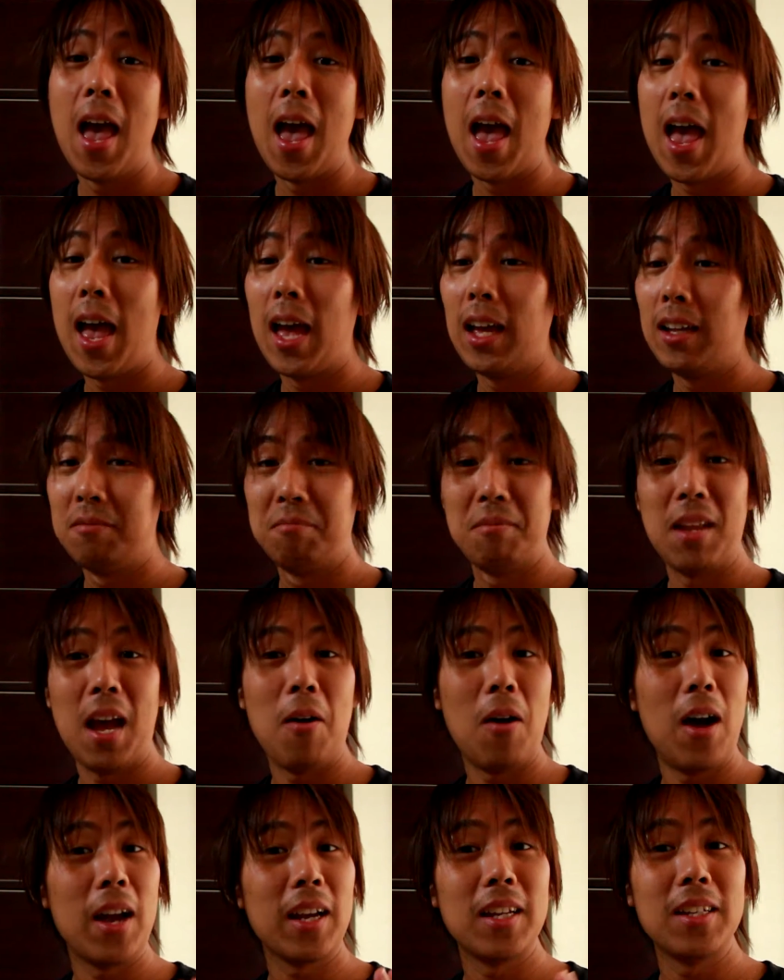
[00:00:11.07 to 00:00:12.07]
And
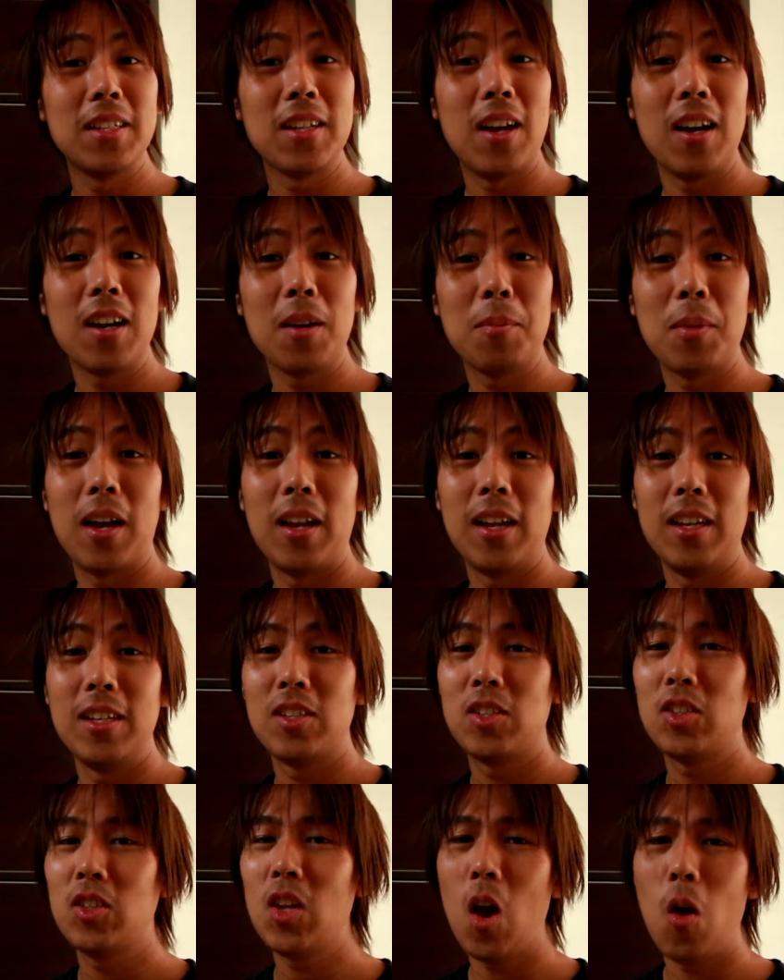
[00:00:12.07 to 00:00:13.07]
now I can talk about it.
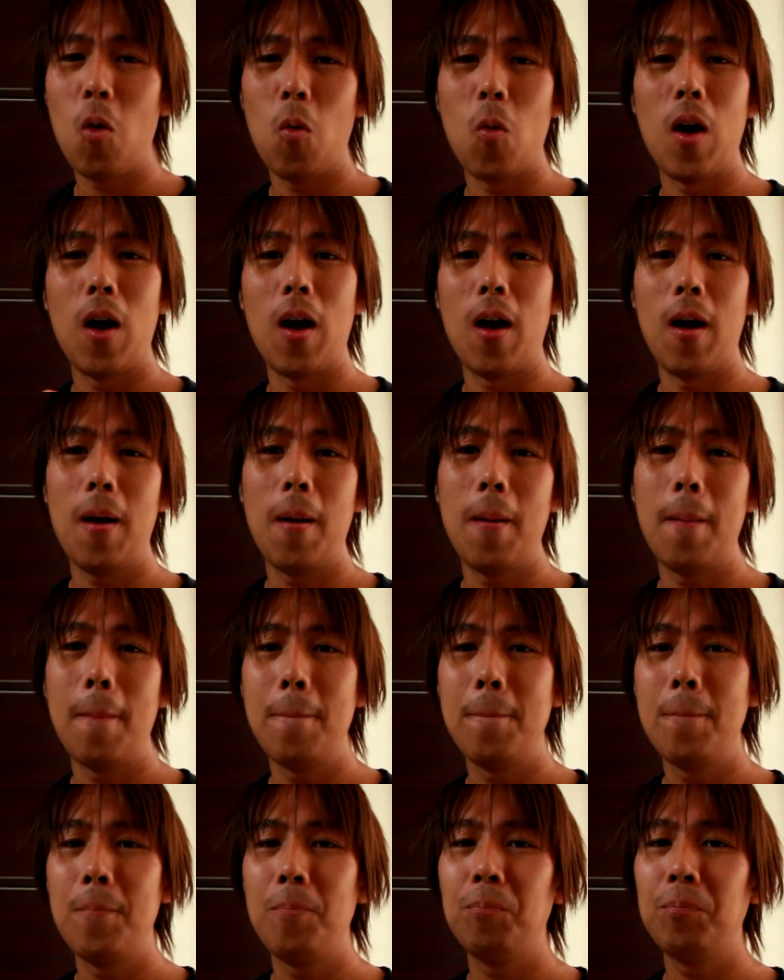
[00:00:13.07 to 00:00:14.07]
So,
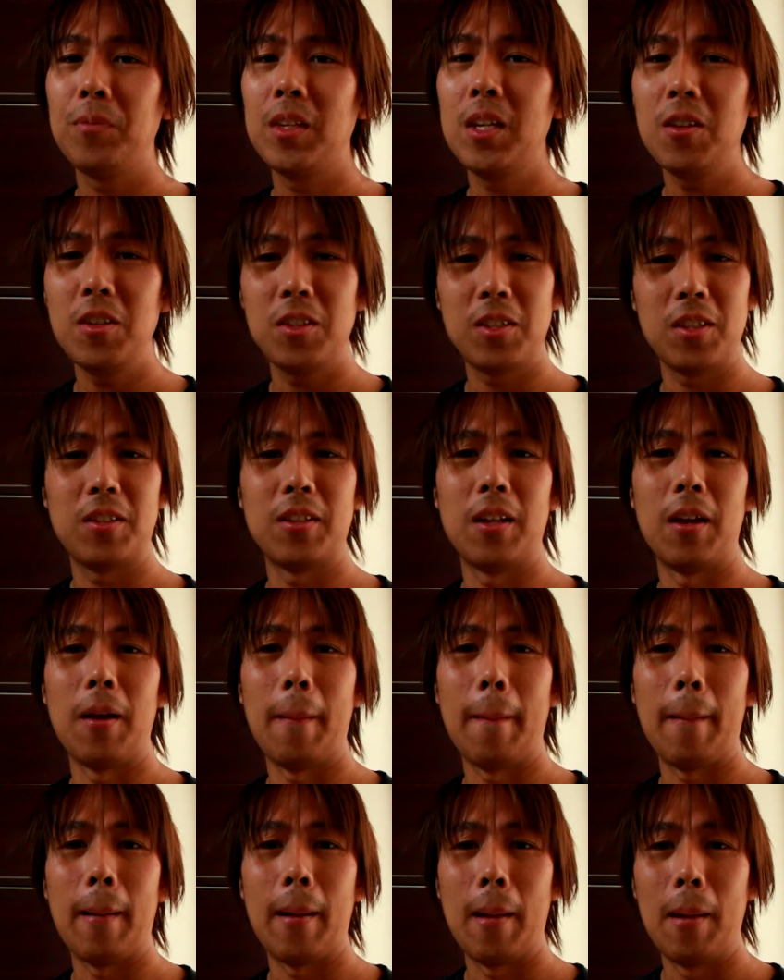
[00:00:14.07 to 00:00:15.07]
here's the
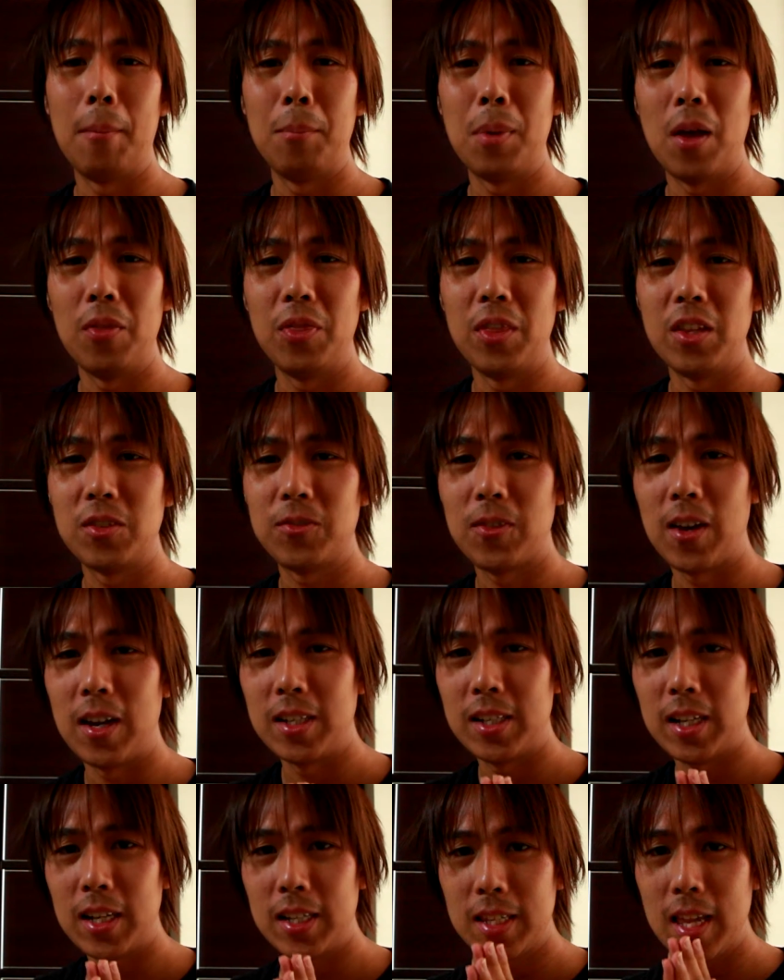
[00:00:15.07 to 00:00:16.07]
thing about this
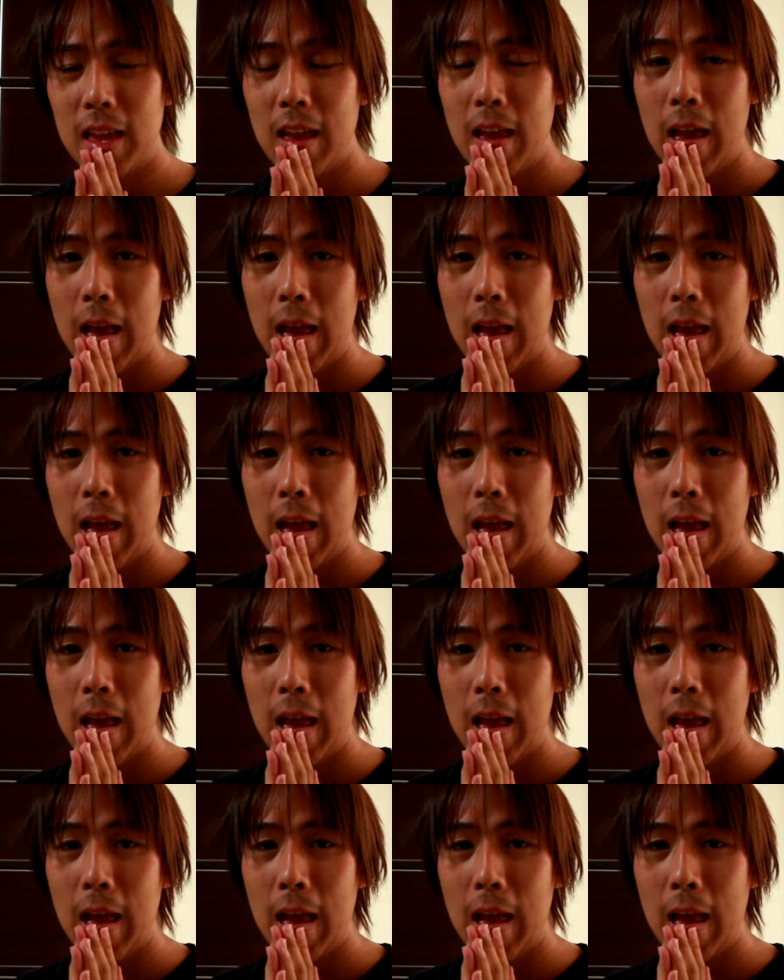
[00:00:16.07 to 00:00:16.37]
franchise.